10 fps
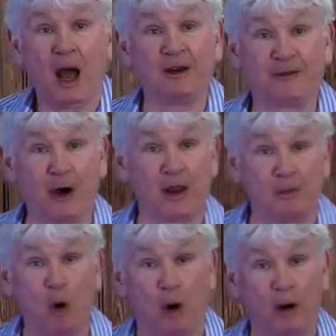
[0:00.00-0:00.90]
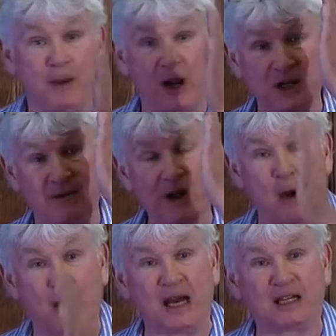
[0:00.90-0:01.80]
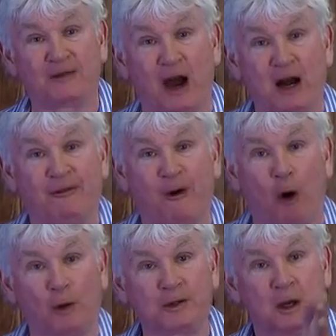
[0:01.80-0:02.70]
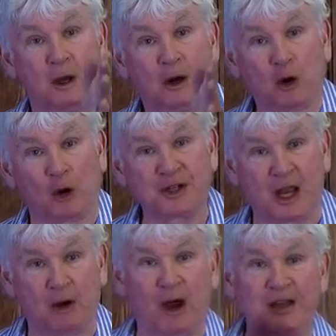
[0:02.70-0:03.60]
And furthermore, because I've now identified a fault crossing at